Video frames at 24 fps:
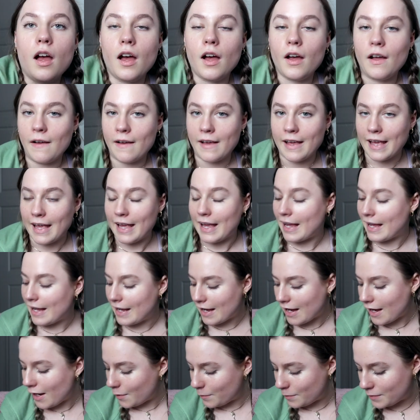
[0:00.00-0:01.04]

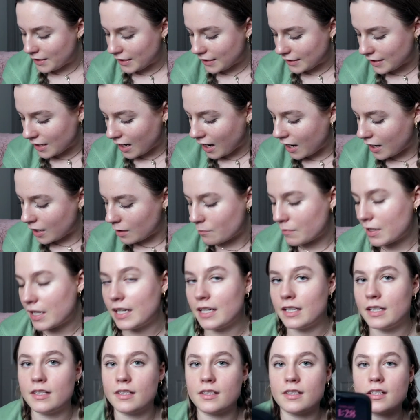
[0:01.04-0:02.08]
Okay, update time. It
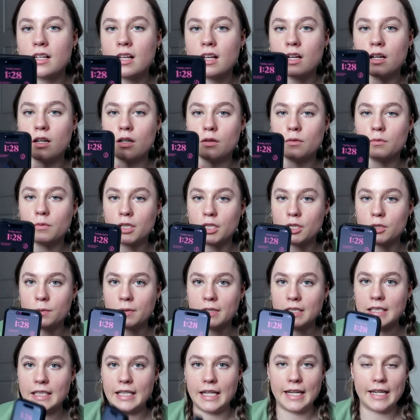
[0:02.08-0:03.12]
is
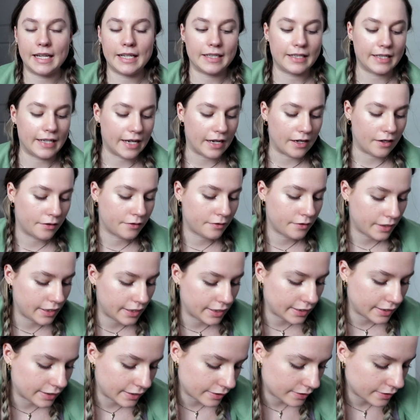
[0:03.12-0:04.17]
1:28 now,
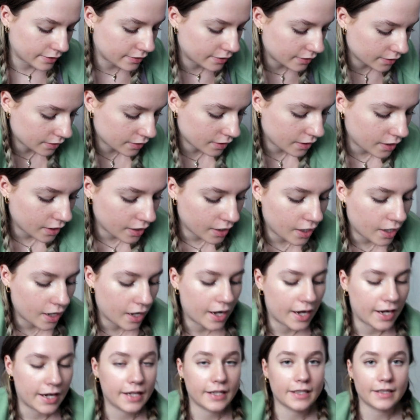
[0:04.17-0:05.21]
and
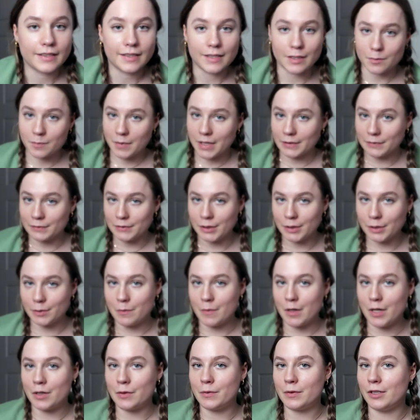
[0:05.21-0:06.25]
I cleaned my
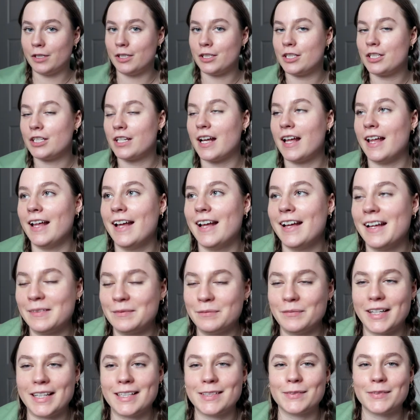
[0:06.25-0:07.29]
room, which
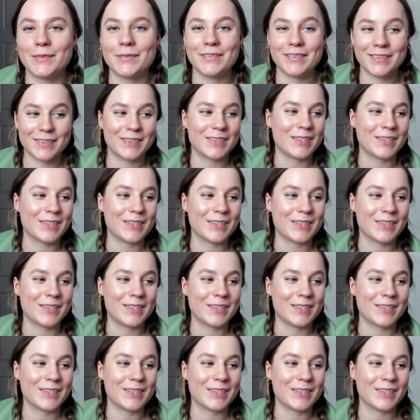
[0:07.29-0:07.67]
makes me feel